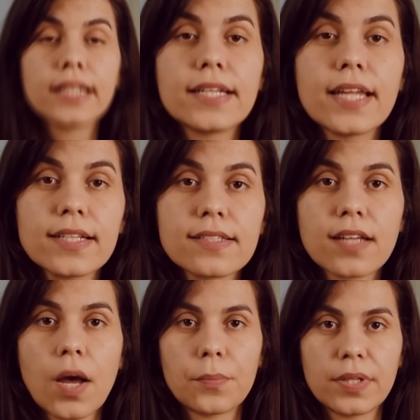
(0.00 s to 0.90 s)
The
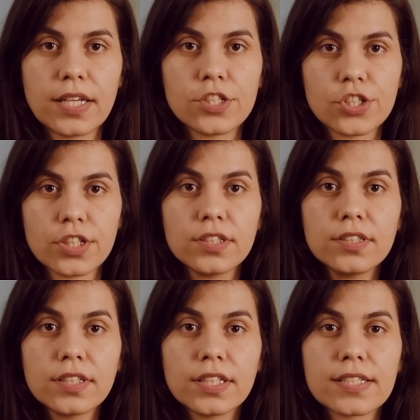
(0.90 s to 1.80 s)
next combination